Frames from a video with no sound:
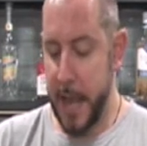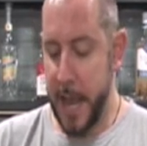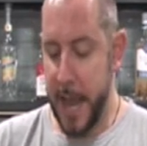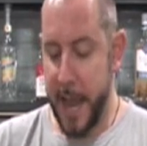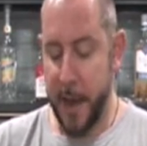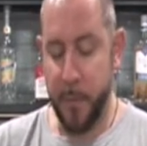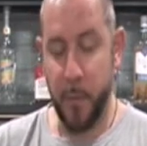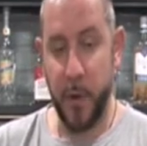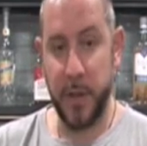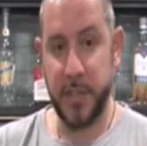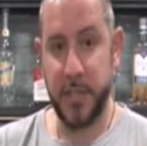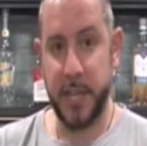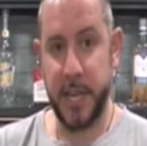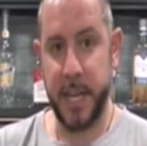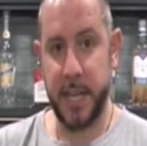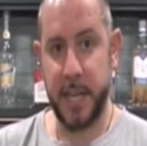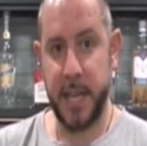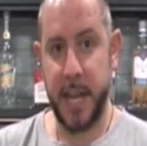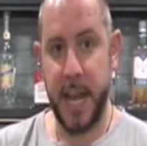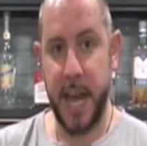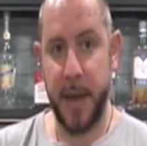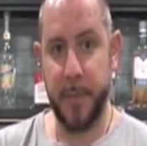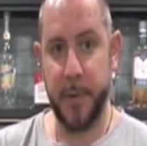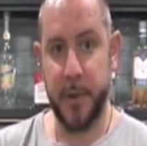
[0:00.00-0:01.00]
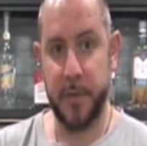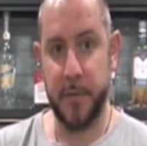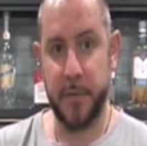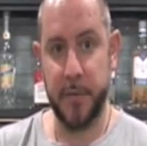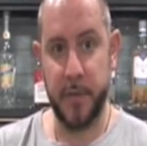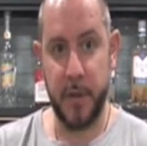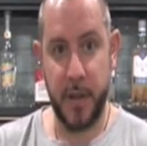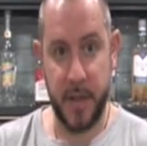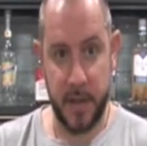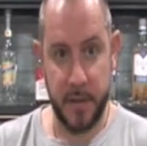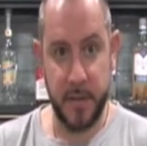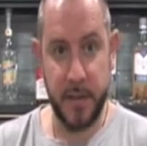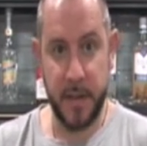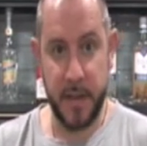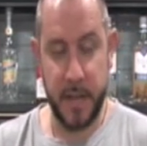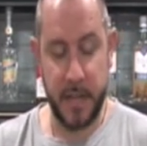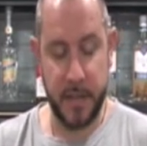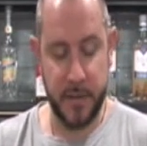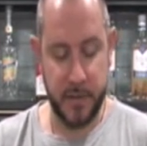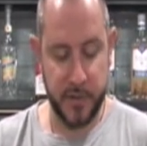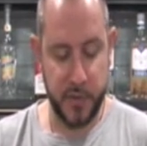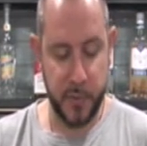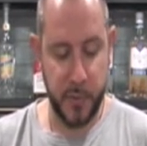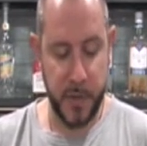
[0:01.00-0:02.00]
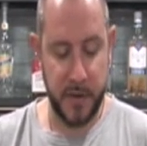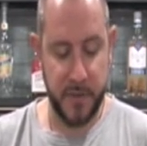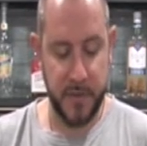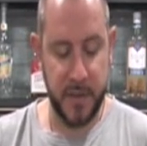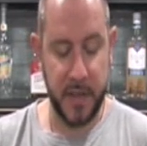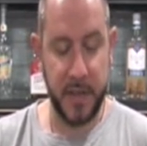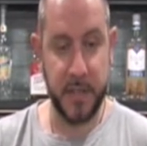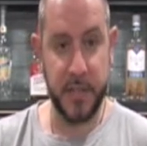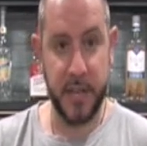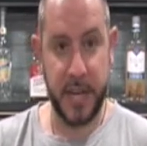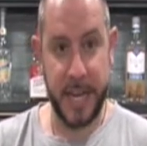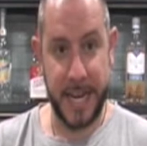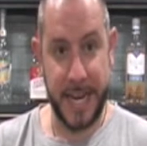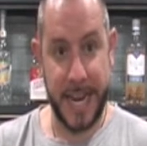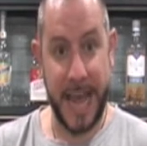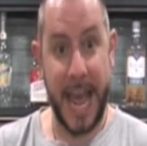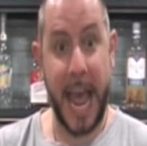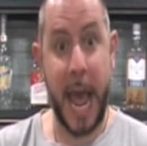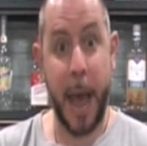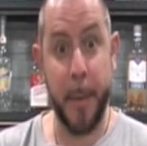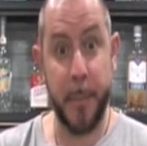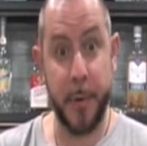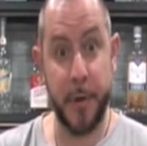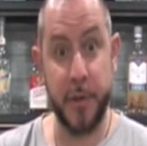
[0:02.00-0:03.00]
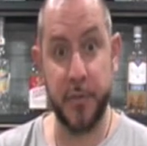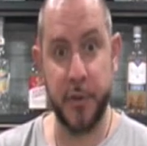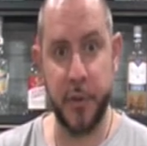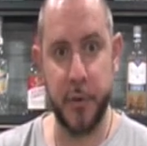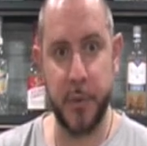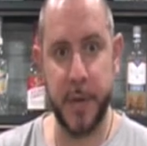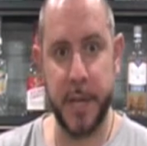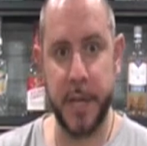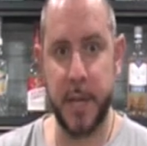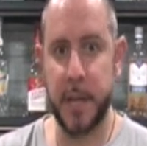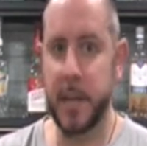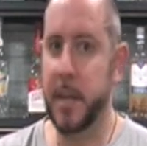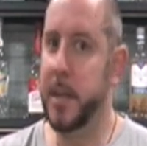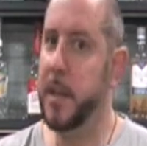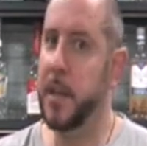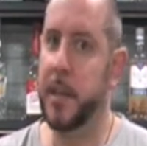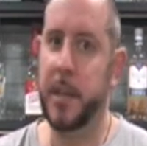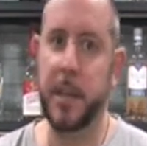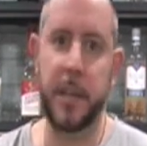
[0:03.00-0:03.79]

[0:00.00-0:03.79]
and once you get the habit of, in the swing of things, you get in the habit of doing it,